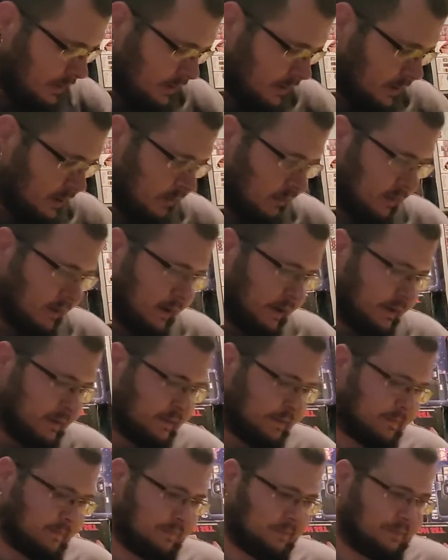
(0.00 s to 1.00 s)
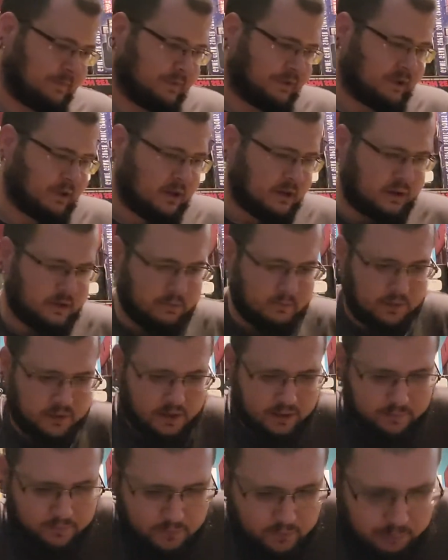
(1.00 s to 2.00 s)
Alright. Starting to run
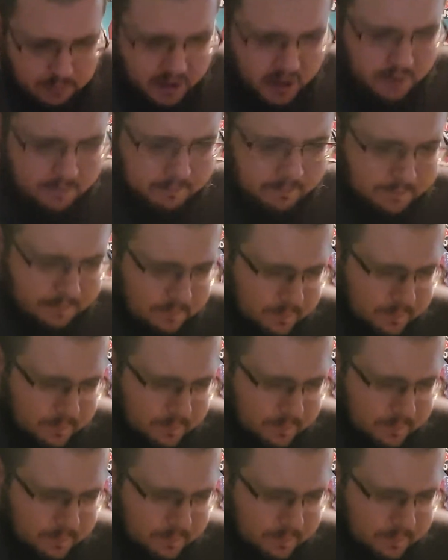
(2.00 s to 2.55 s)
out of room here.